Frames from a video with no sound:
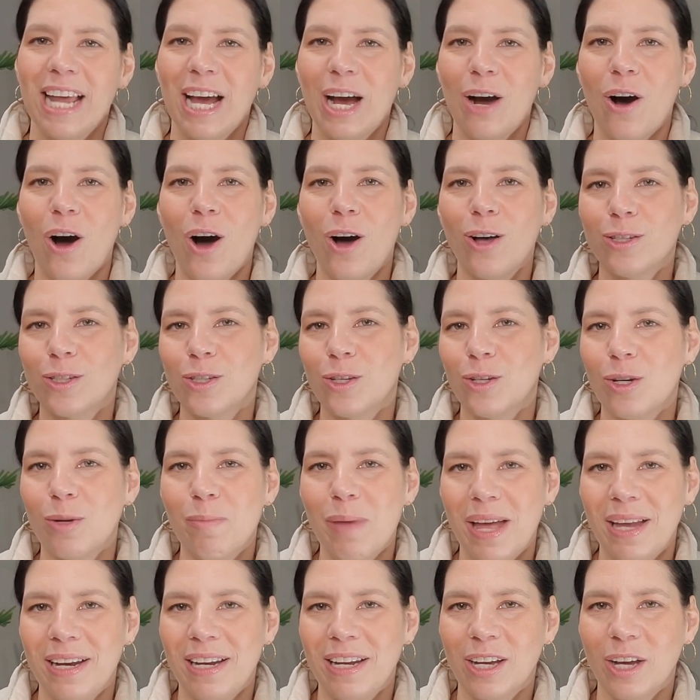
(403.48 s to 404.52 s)
Now, also
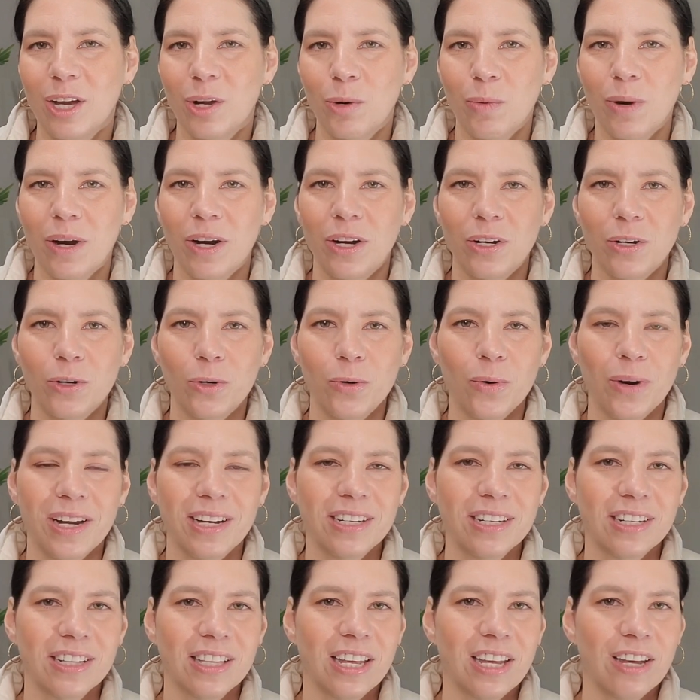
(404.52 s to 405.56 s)
depending on where you're
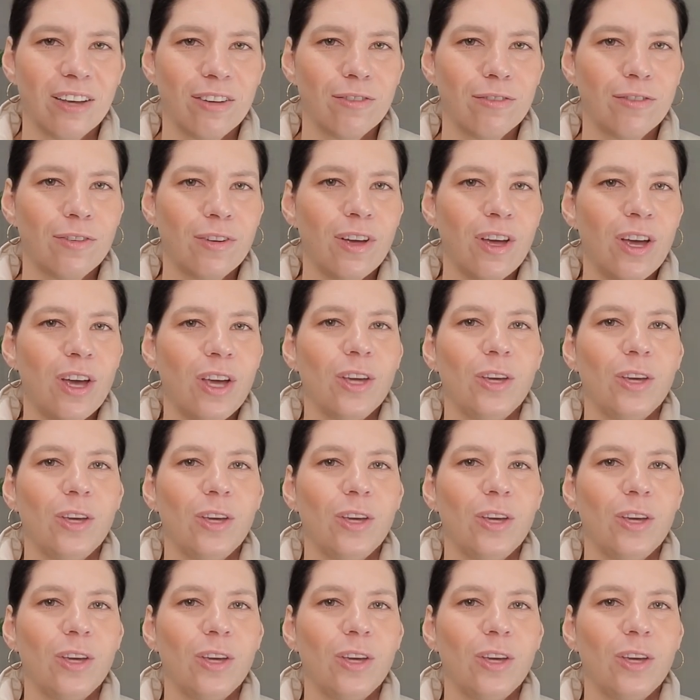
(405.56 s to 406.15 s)
going to live,